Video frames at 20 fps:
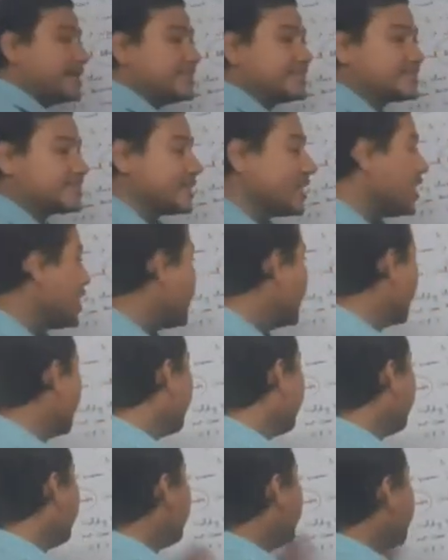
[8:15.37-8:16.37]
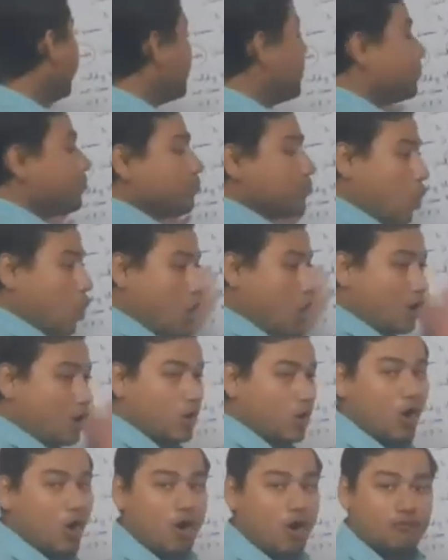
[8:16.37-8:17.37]
is the building
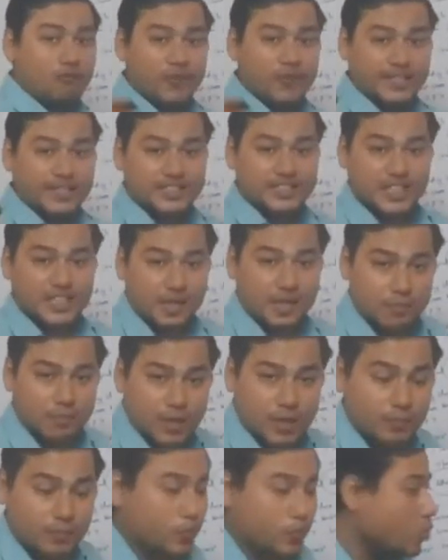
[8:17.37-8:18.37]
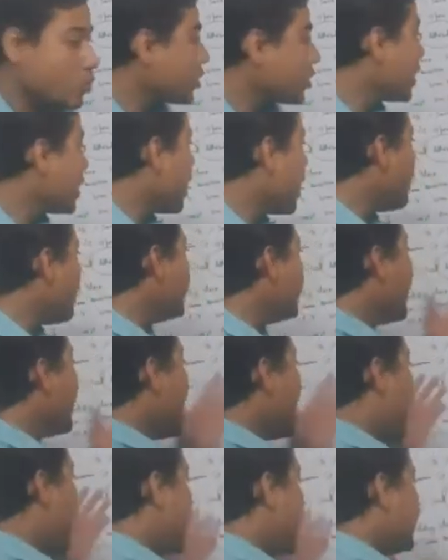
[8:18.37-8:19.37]
block of HTML program,
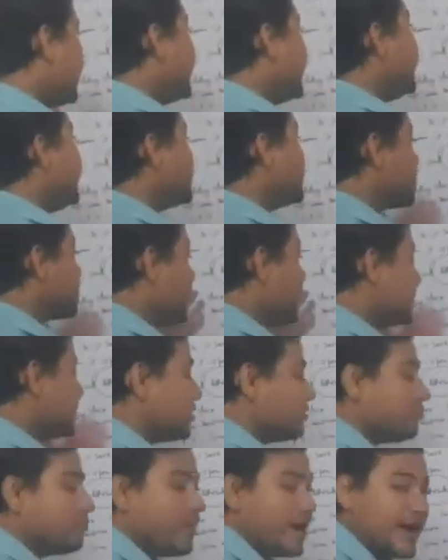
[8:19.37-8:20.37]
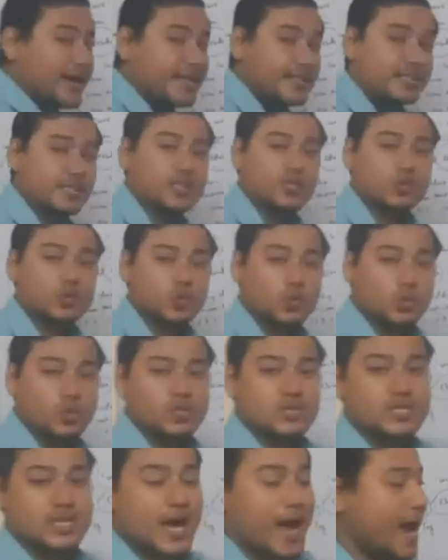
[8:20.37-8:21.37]
and it specifies the
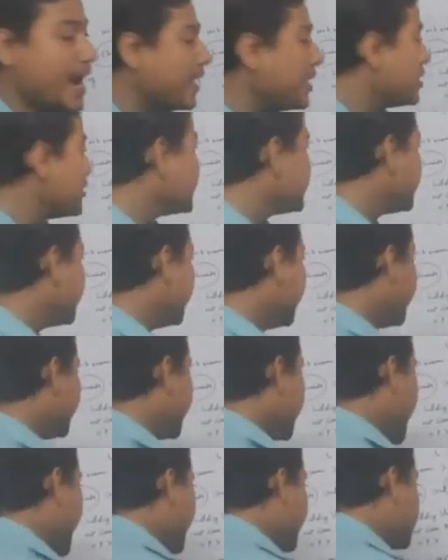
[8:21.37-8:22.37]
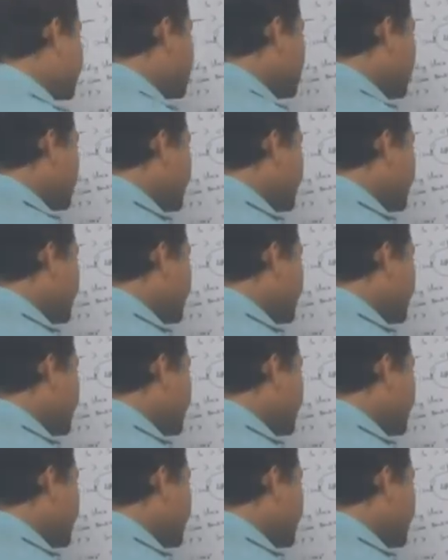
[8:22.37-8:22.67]
rules and syntax.